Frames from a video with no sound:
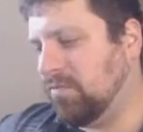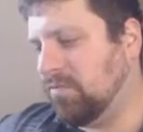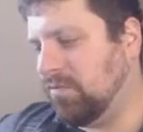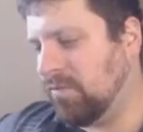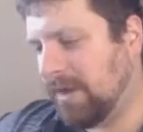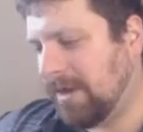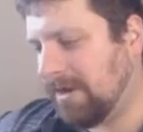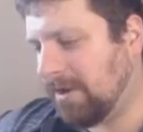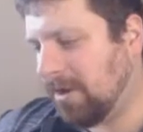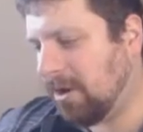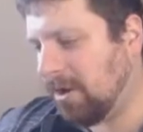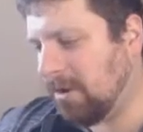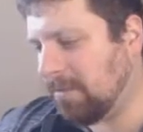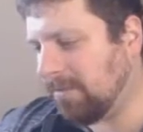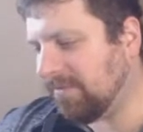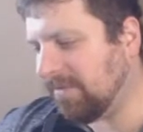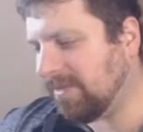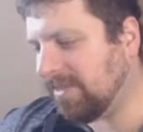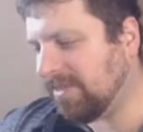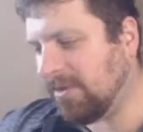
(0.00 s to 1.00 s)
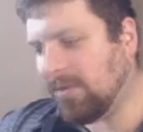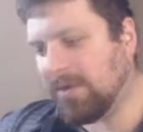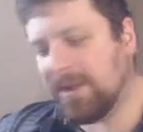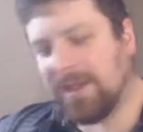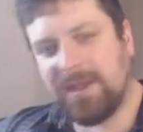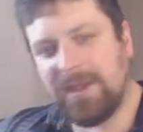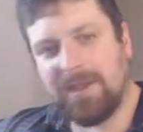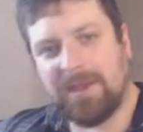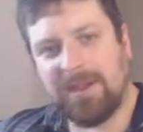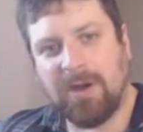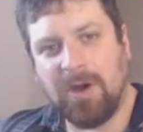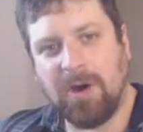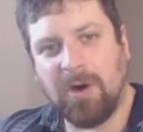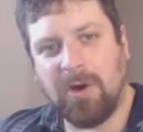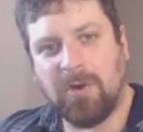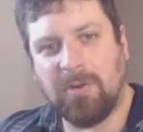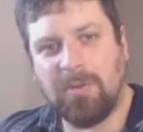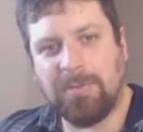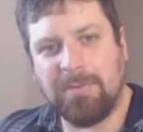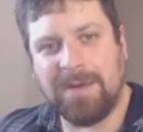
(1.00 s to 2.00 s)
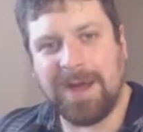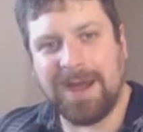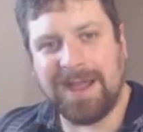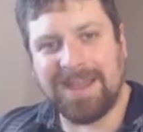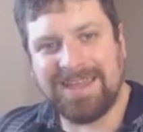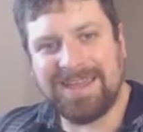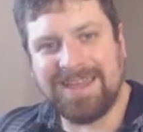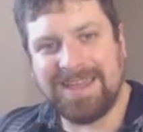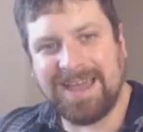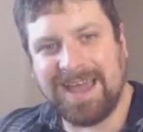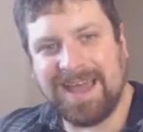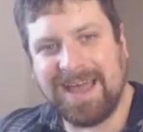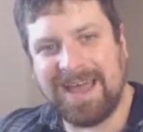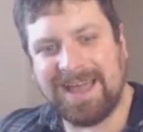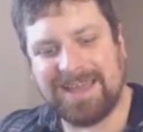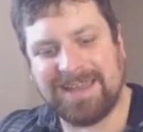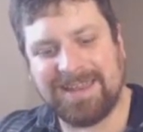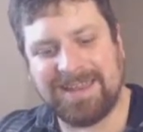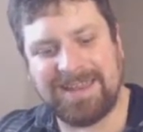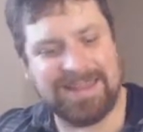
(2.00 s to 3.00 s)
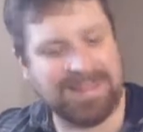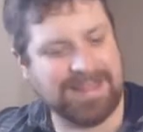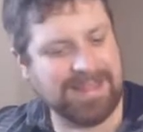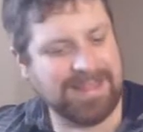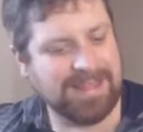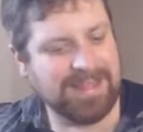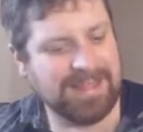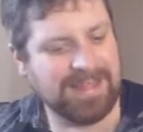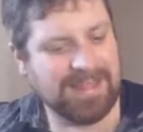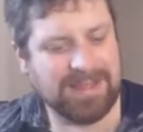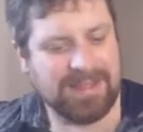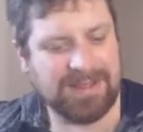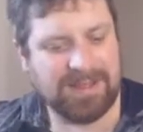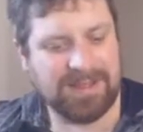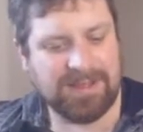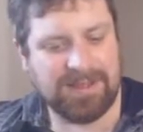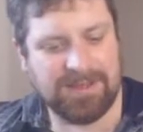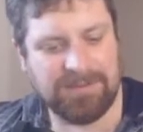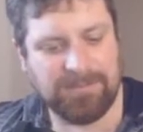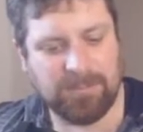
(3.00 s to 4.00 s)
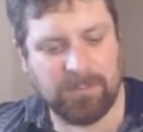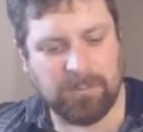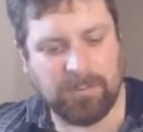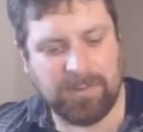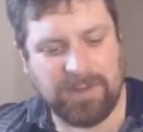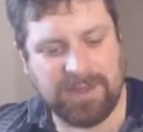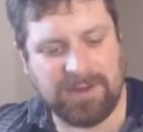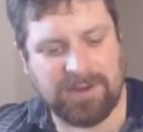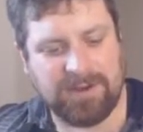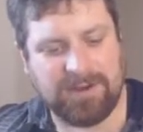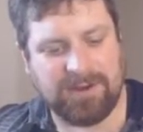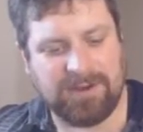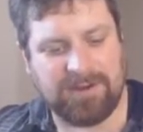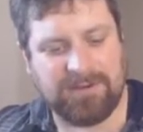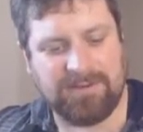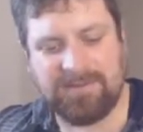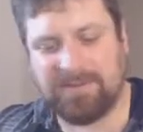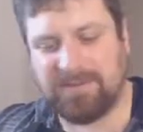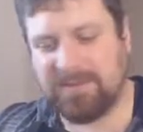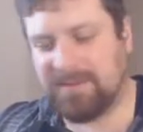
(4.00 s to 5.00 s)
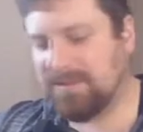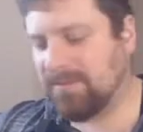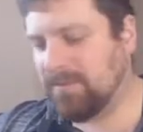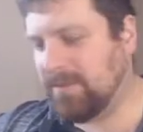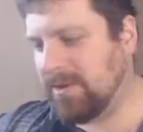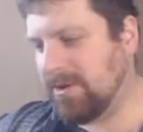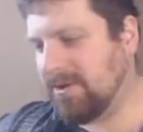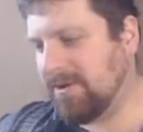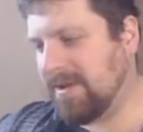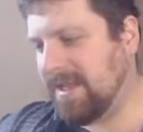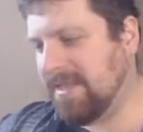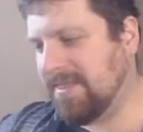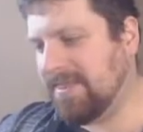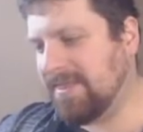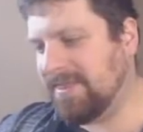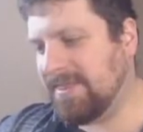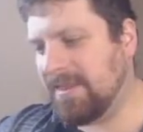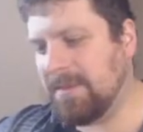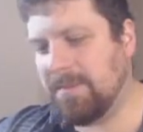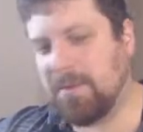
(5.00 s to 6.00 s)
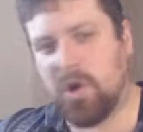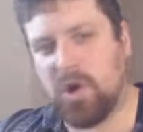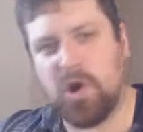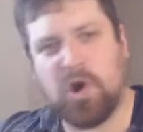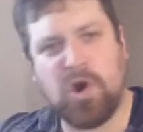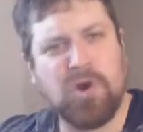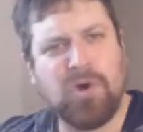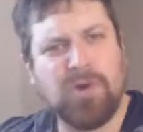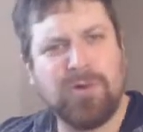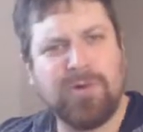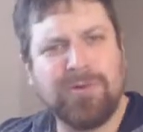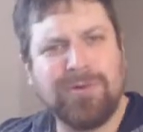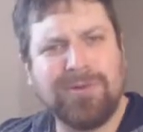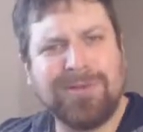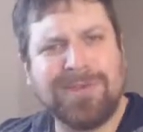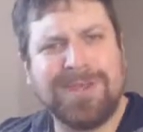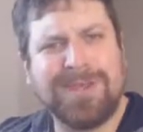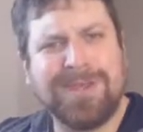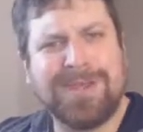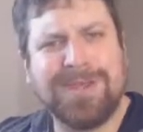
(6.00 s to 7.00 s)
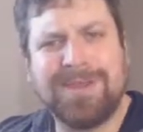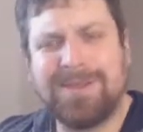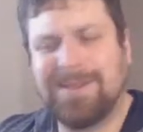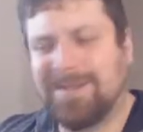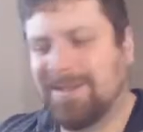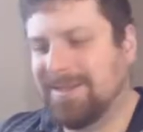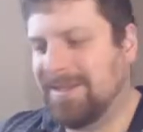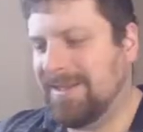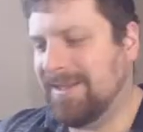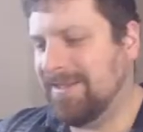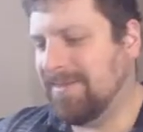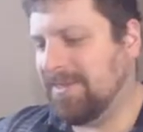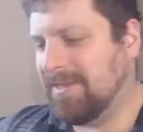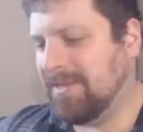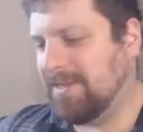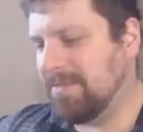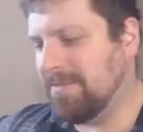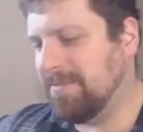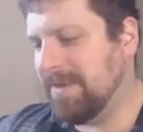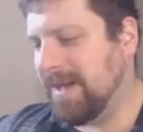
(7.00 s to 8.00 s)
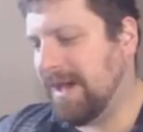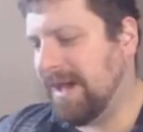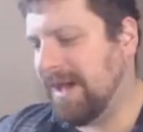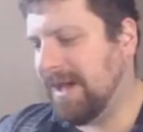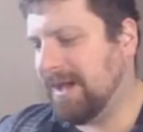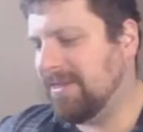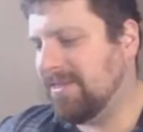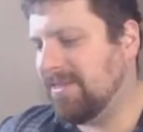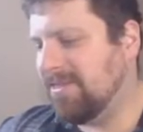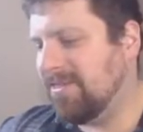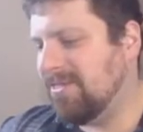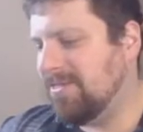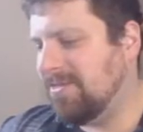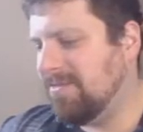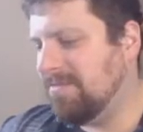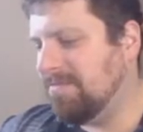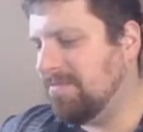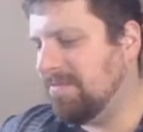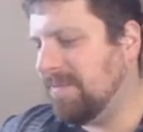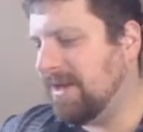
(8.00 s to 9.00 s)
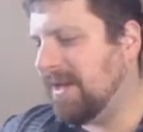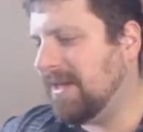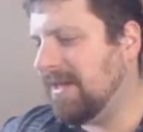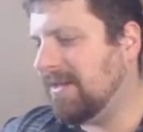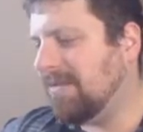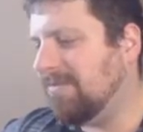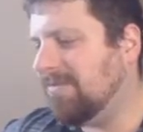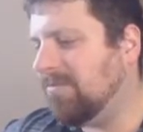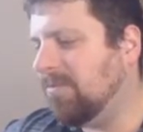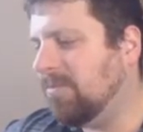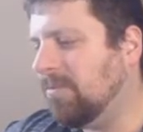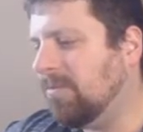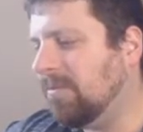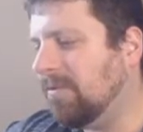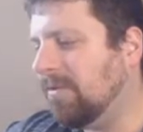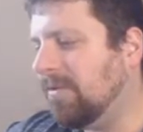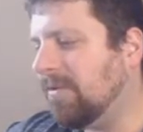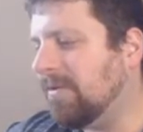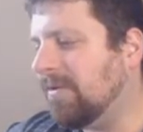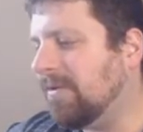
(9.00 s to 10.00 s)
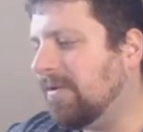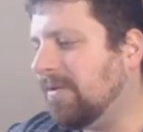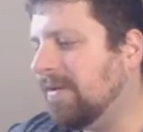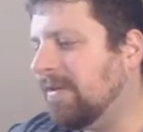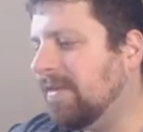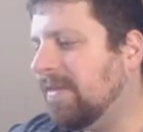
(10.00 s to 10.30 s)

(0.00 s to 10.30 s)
Right arm of Exodia? Oh my god. We are hitting them early in this box. My word.